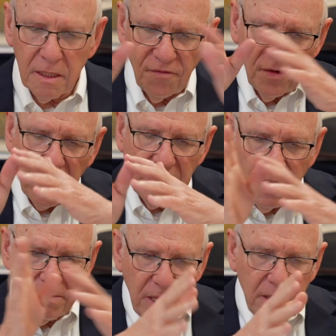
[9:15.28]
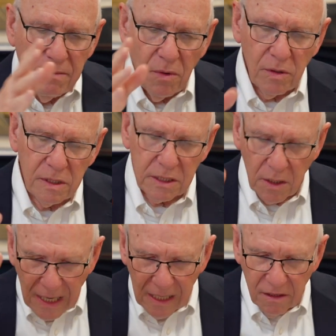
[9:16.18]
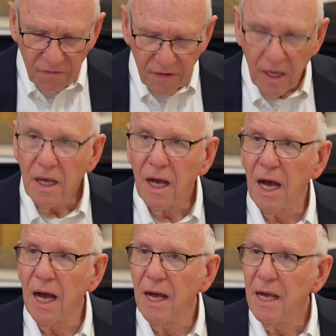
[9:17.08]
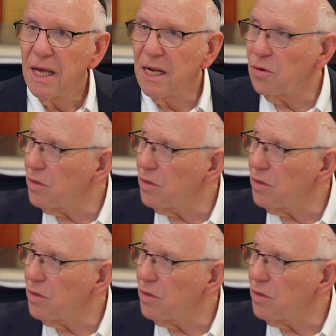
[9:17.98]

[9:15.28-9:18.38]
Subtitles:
Divrei Hayamim, also, Aleph, it